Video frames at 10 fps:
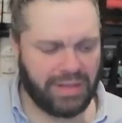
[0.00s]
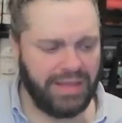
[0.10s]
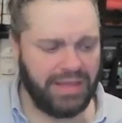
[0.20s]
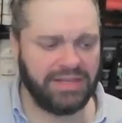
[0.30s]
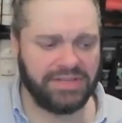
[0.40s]

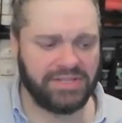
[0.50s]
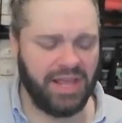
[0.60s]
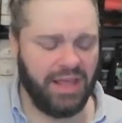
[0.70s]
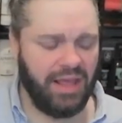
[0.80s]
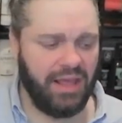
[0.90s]
It is
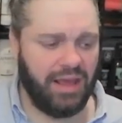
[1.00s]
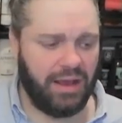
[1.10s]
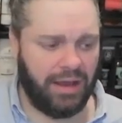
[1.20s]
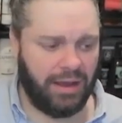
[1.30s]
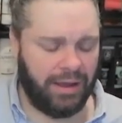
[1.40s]

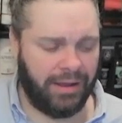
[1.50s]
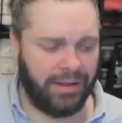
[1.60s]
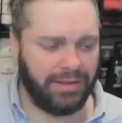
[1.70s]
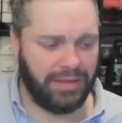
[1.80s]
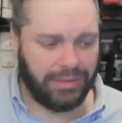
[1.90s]
going
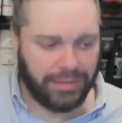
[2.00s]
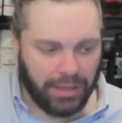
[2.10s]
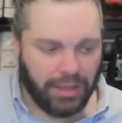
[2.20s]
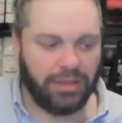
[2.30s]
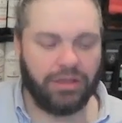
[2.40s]

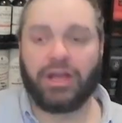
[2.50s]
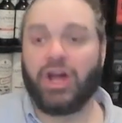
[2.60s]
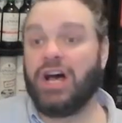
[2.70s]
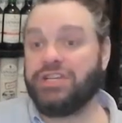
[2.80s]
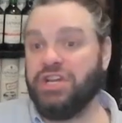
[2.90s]
to
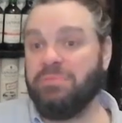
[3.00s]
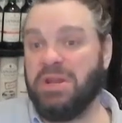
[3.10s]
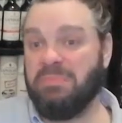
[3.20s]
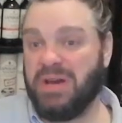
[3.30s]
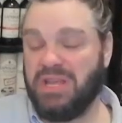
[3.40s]
cost you a
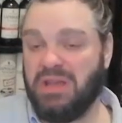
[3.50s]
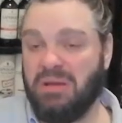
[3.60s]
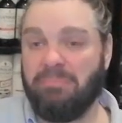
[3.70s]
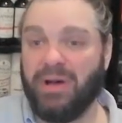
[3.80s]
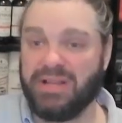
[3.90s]
bit of money,
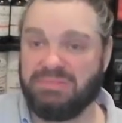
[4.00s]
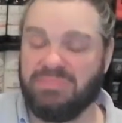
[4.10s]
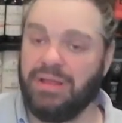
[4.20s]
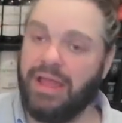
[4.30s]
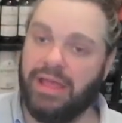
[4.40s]
but
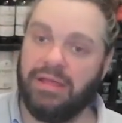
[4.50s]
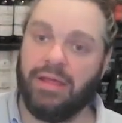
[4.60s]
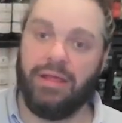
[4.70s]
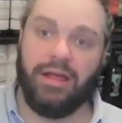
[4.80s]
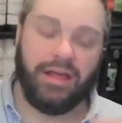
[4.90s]
hey,
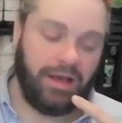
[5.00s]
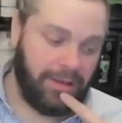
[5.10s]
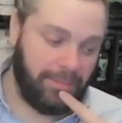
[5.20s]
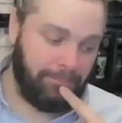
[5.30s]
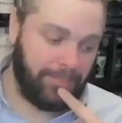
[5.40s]

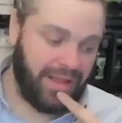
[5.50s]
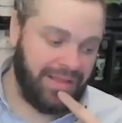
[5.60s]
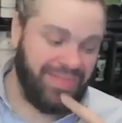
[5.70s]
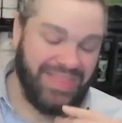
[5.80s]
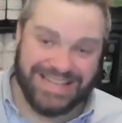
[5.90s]

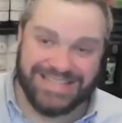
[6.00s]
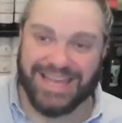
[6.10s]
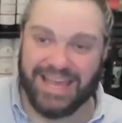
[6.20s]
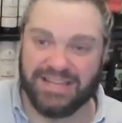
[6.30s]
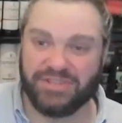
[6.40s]
in this
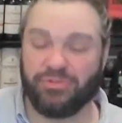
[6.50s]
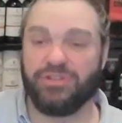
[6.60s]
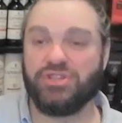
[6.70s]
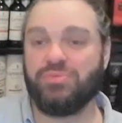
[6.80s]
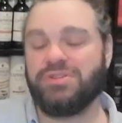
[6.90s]
case, for
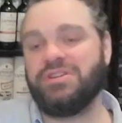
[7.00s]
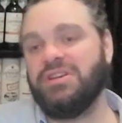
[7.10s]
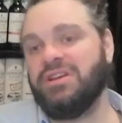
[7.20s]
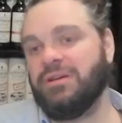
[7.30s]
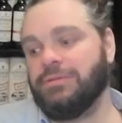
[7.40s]
this
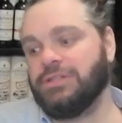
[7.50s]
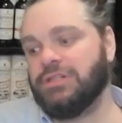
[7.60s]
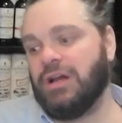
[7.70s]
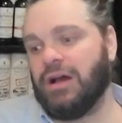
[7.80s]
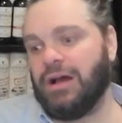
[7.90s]
whiskey,
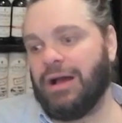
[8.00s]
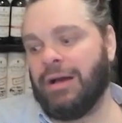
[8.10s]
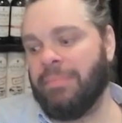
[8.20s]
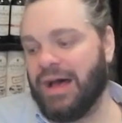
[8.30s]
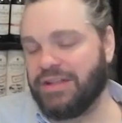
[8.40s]

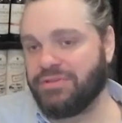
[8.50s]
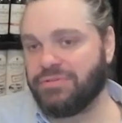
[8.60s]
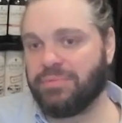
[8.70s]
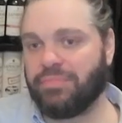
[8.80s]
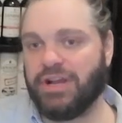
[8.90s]
I'm not so
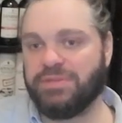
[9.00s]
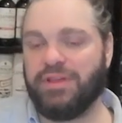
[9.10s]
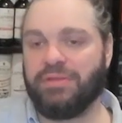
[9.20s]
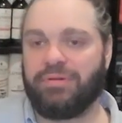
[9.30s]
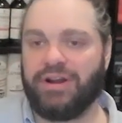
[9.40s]
surprised
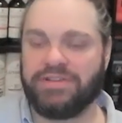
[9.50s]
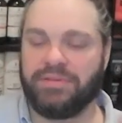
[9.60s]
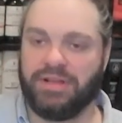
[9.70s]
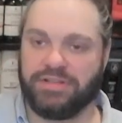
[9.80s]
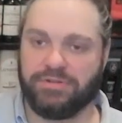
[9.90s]
by the price.
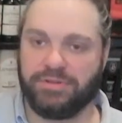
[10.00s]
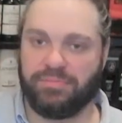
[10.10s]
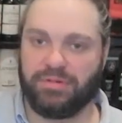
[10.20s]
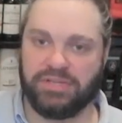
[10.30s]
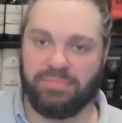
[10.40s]
I'm not so
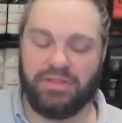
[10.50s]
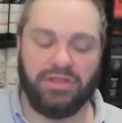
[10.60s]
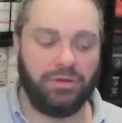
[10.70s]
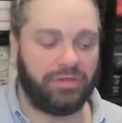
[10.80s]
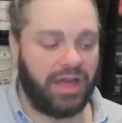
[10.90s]
surprised by the youth.